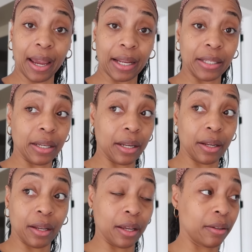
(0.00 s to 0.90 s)
I did
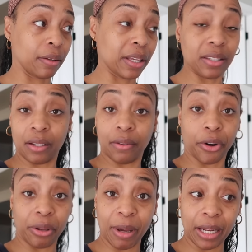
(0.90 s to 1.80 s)
it in less than
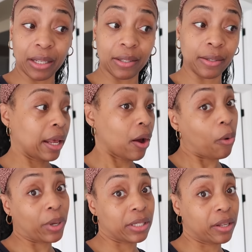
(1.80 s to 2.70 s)
thirty minutes. And I
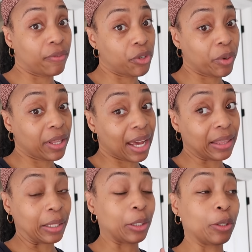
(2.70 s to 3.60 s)
always love doing
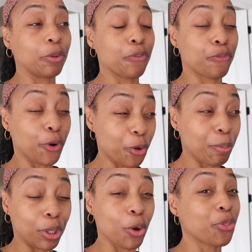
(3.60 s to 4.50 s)
that. The, the further
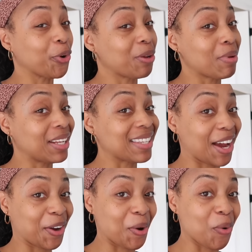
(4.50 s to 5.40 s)
below thirty minutes
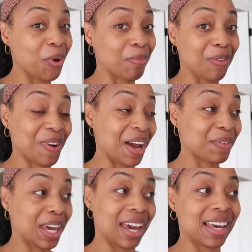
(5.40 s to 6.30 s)
I go with my five
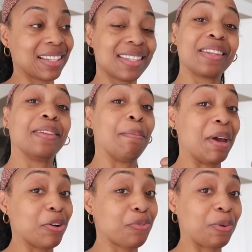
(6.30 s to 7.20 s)
Ks, the
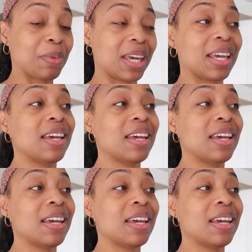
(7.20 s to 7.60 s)
better for me.